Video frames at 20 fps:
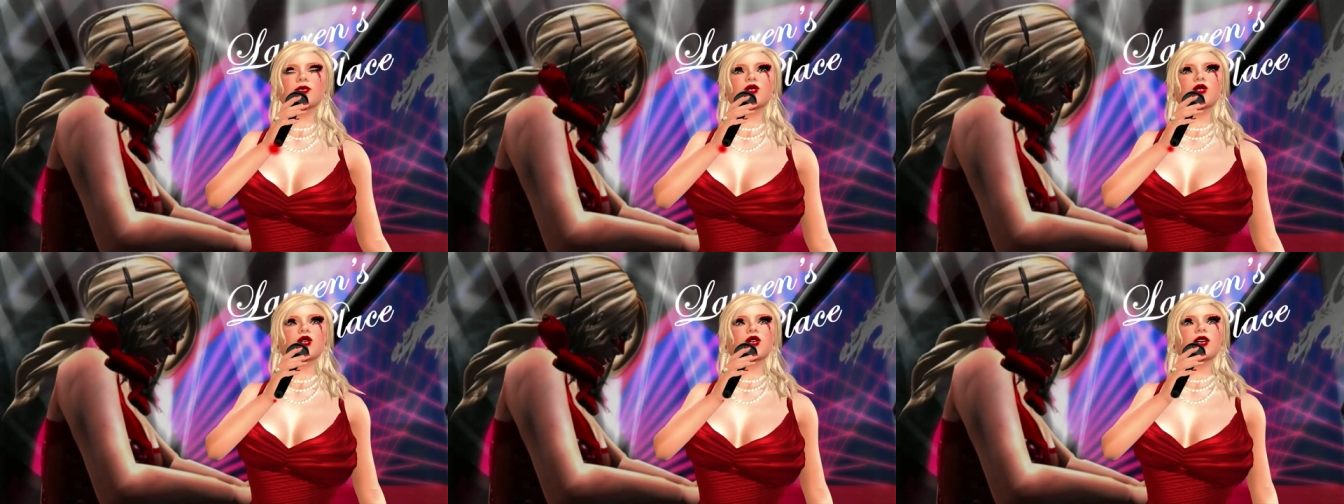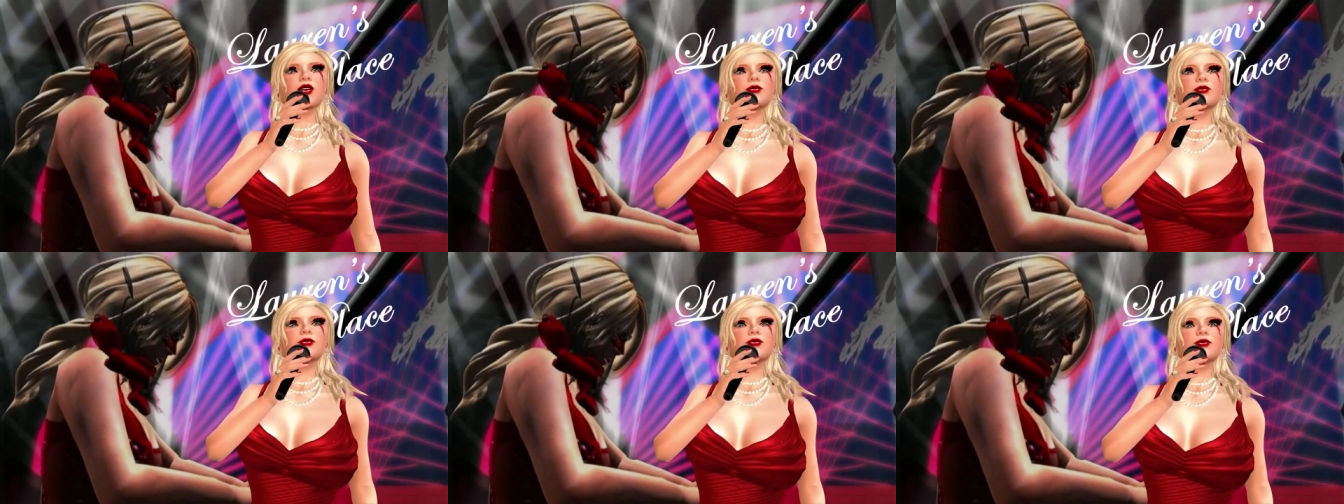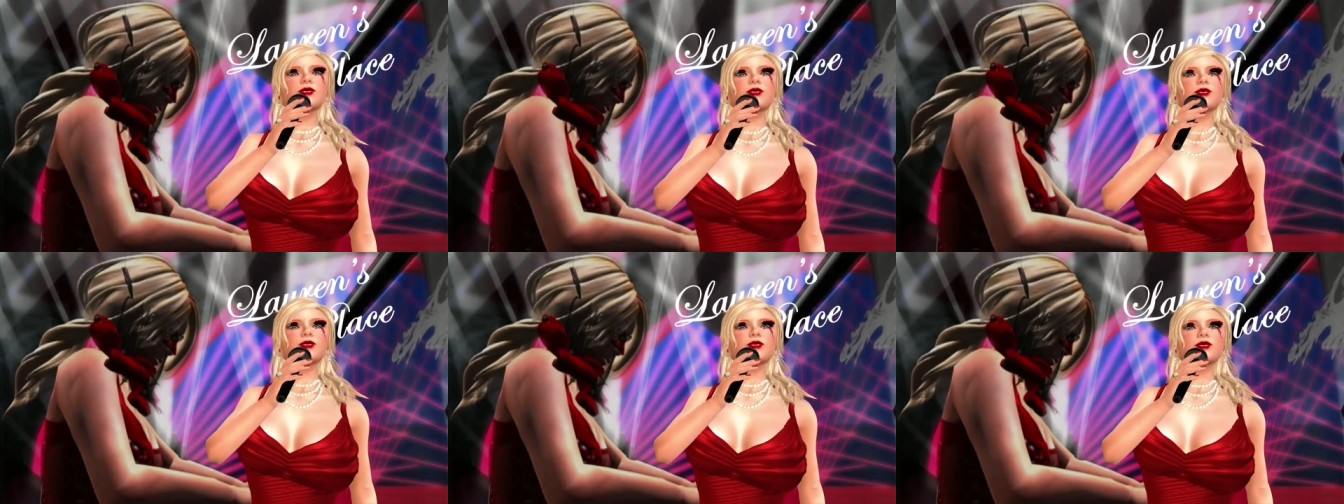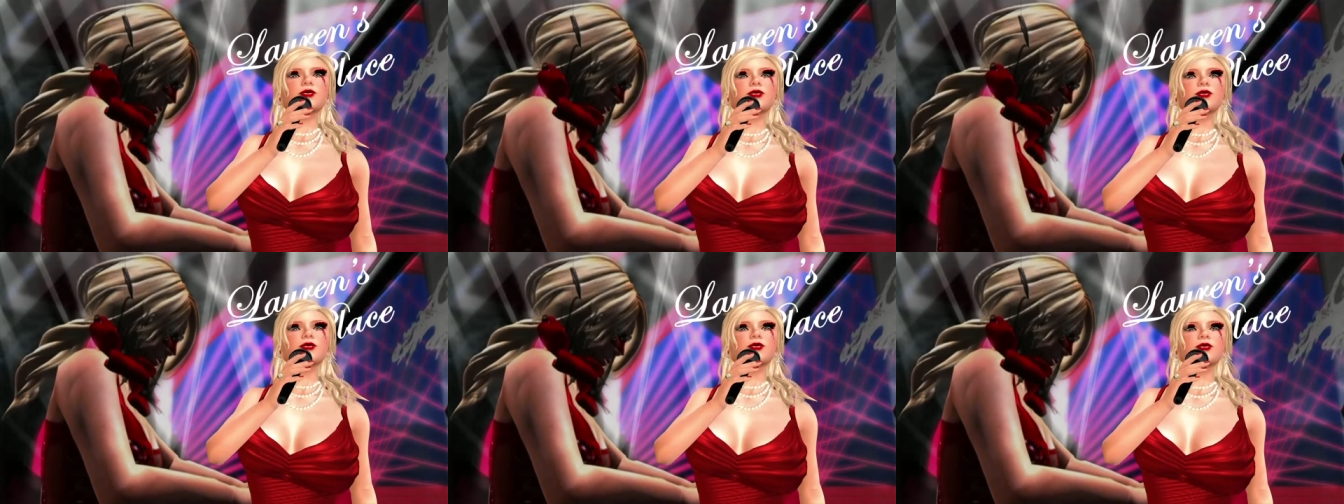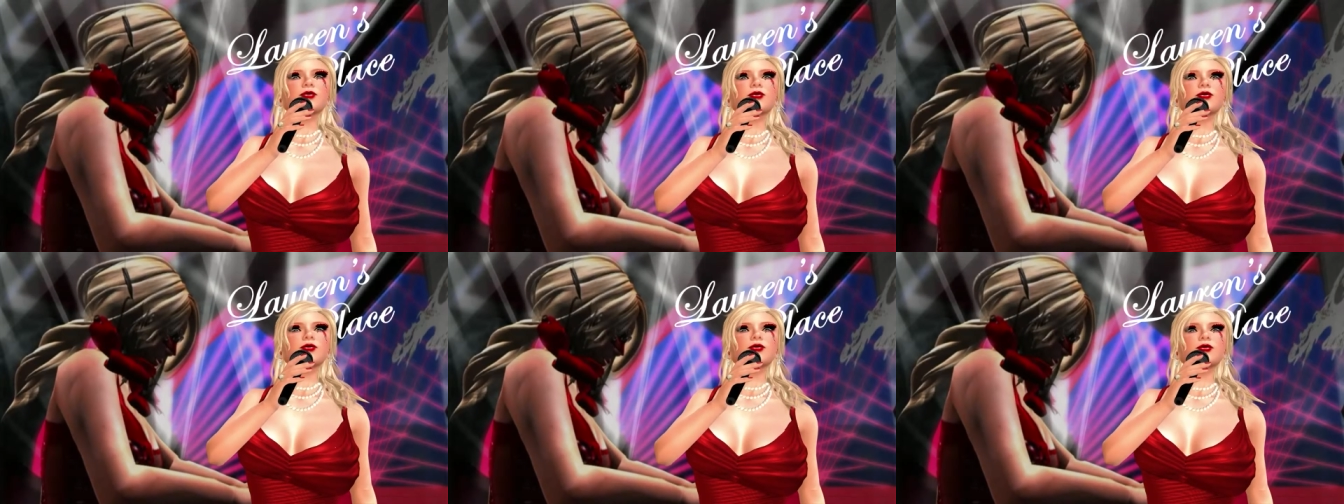Yes, that's that one. I
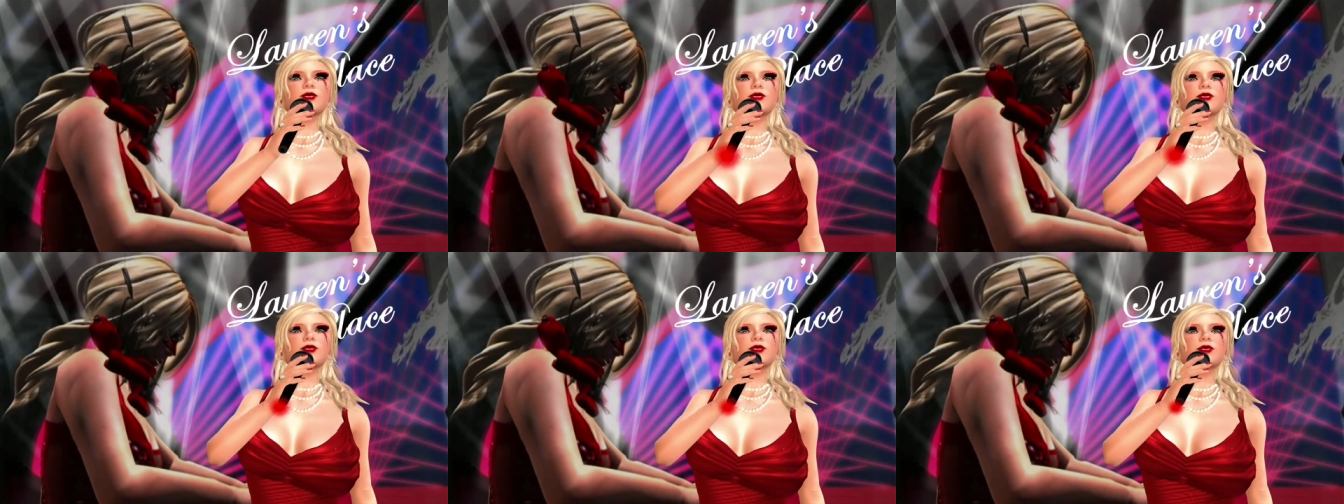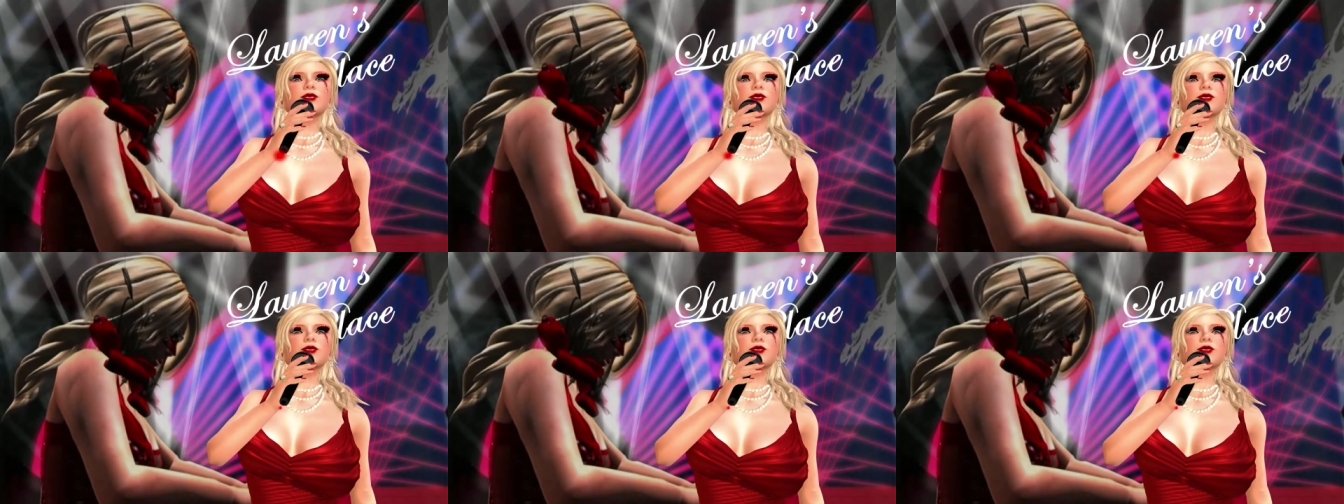remember that one.